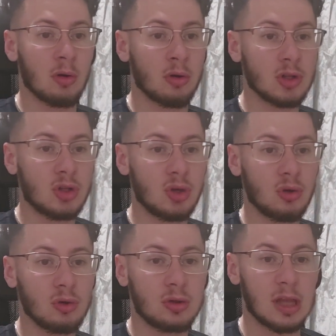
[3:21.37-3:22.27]
because
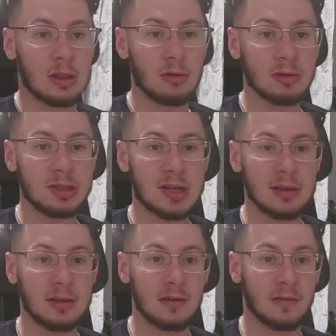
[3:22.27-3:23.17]
you did not
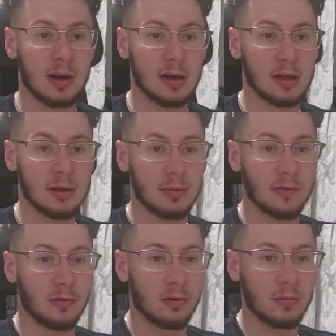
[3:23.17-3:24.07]
sanctify
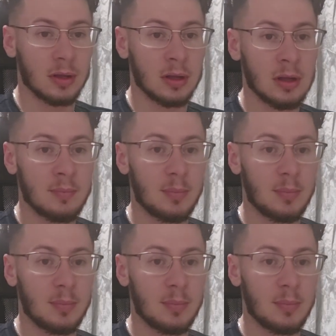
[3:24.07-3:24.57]
before me,